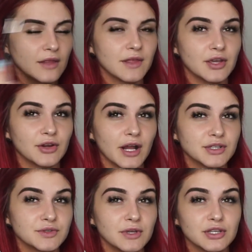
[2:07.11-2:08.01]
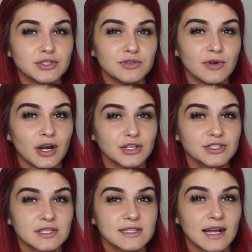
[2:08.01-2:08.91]
that you're not doing it too harsh,
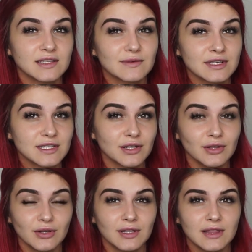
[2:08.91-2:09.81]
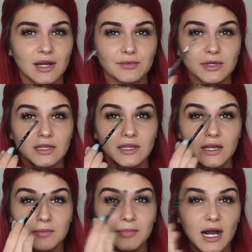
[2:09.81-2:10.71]
because that's where it's going to look like that really
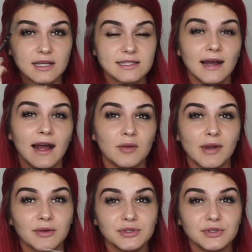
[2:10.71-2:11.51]
like box out eyebrow.